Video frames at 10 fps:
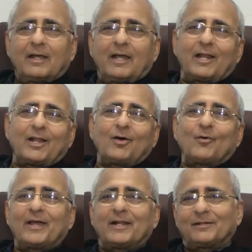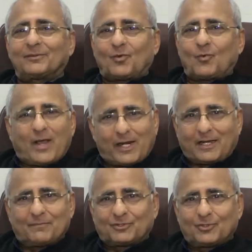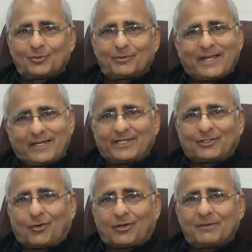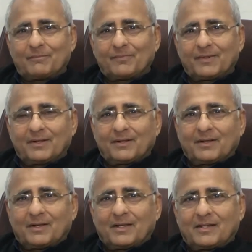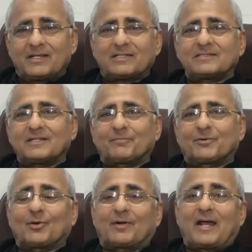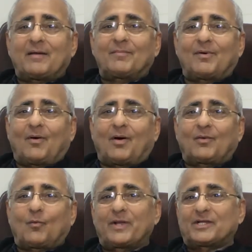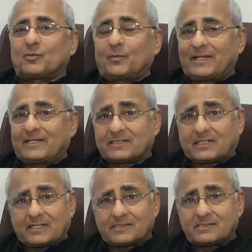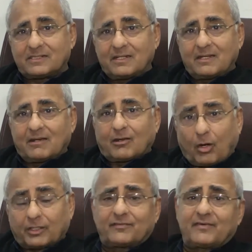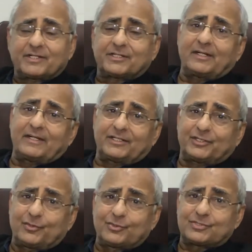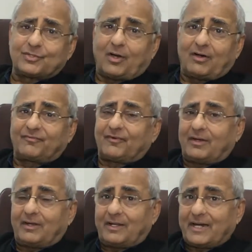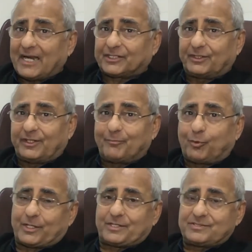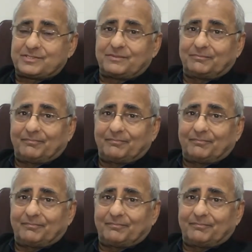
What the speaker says: Hello and welcome to IndiTalk. This is a program on which we discuss controversial issues of national importance.